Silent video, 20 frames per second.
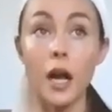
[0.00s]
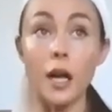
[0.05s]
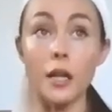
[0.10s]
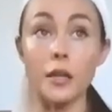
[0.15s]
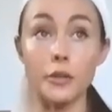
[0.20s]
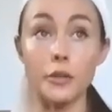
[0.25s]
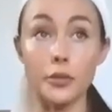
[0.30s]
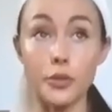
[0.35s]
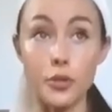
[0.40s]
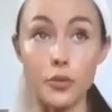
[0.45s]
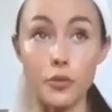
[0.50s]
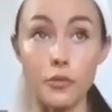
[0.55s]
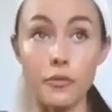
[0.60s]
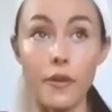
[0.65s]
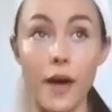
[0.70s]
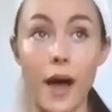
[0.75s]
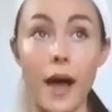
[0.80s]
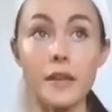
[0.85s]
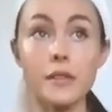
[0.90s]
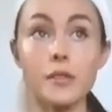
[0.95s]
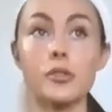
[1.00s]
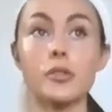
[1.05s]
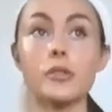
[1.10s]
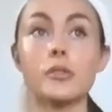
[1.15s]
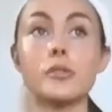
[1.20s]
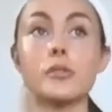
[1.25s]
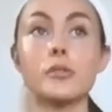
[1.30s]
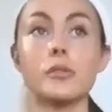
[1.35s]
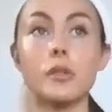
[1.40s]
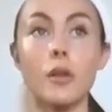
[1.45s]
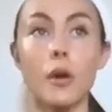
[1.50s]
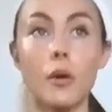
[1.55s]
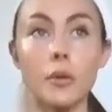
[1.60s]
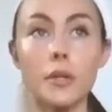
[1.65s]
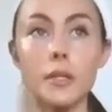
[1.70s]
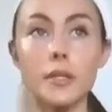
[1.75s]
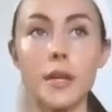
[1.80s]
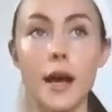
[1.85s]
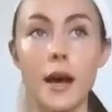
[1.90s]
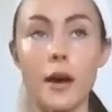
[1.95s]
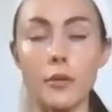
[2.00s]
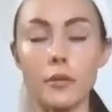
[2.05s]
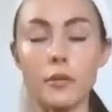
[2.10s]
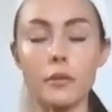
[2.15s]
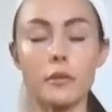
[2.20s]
a little too fast, just slow it down.